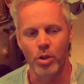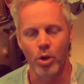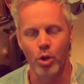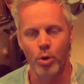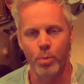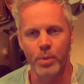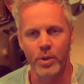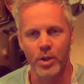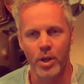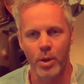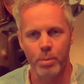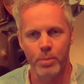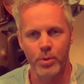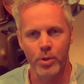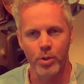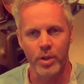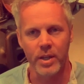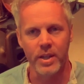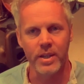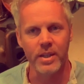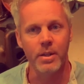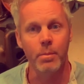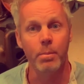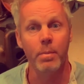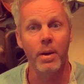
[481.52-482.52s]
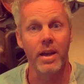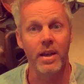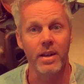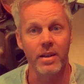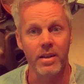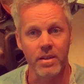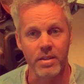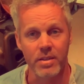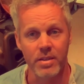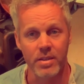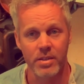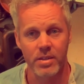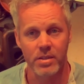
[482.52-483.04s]
open up your
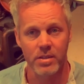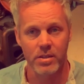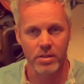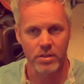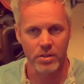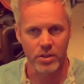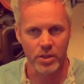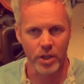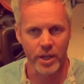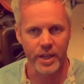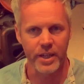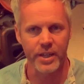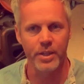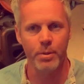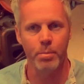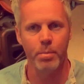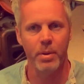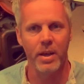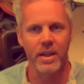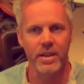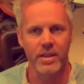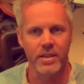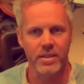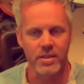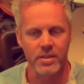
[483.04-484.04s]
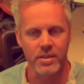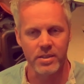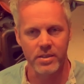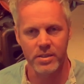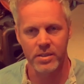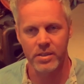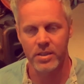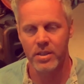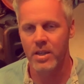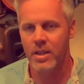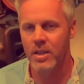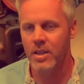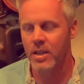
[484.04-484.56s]
independence in
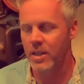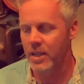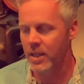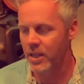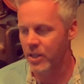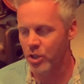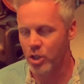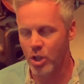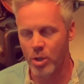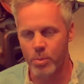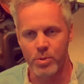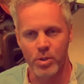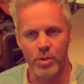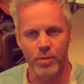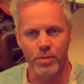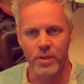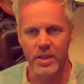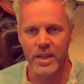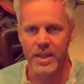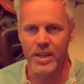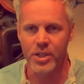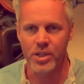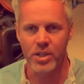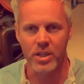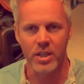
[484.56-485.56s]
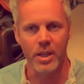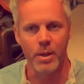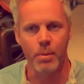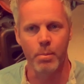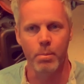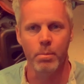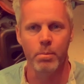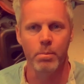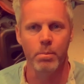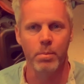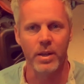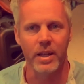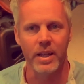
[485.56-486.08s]
terms of each
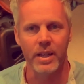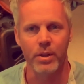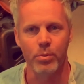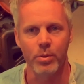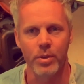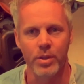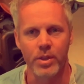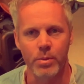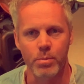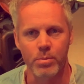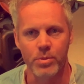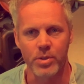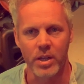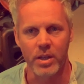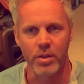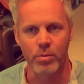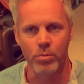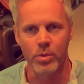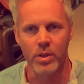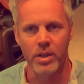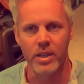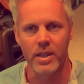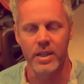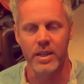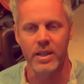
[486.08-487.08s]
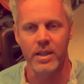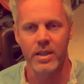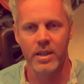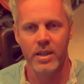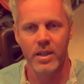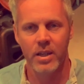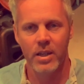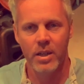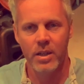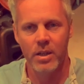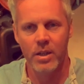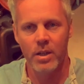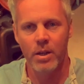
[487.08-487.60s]
limb playing rhythms and really
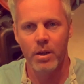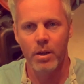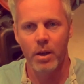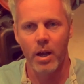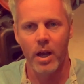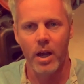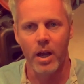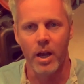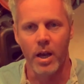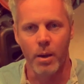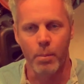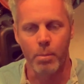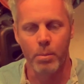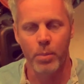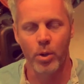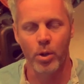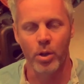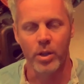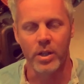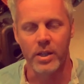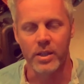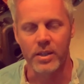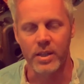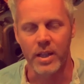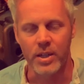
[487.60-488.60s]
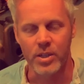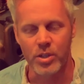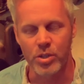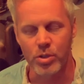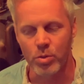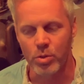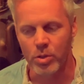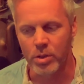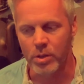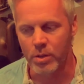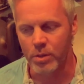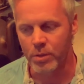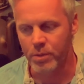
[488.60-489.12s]
pulling that
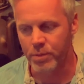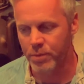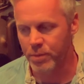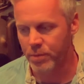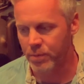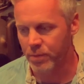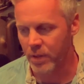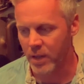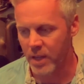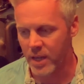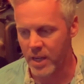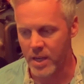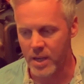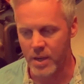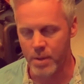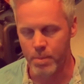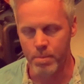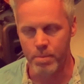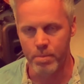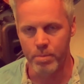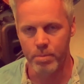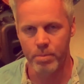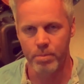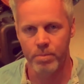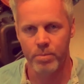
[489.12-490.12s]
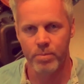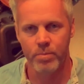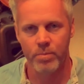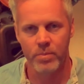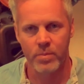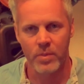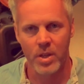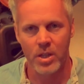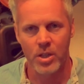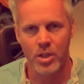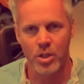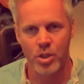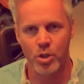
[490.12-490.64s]
sort of
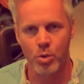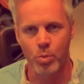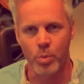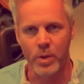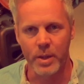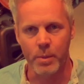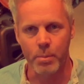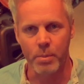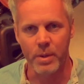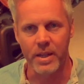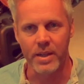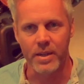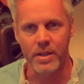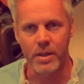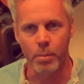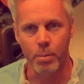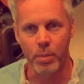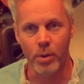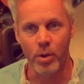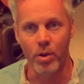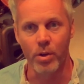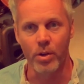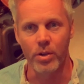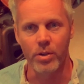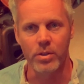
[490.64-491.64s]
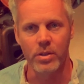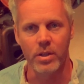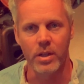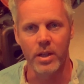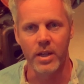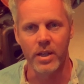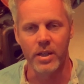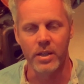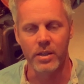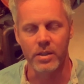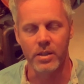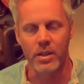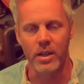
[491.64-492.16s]
swing beat apart
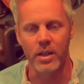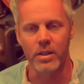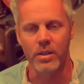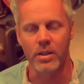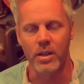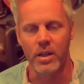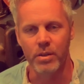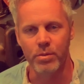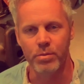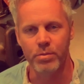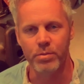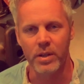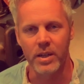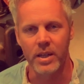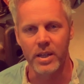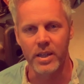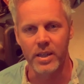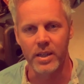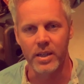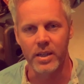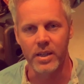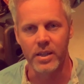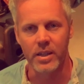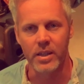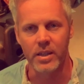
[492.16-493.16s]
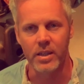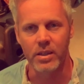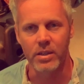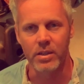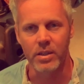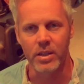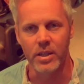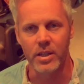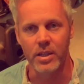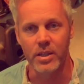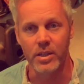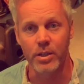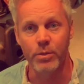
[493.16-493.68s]
and feeling it in
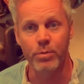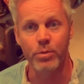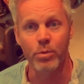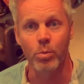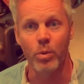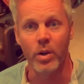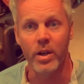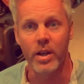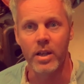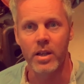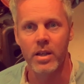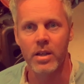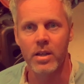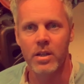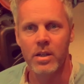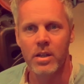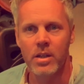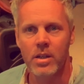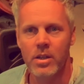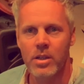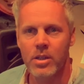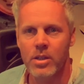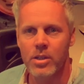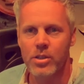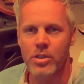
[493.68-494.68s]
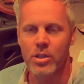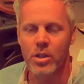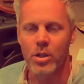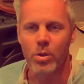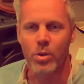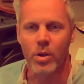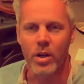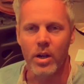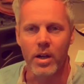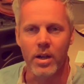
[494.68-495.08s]
a different way. So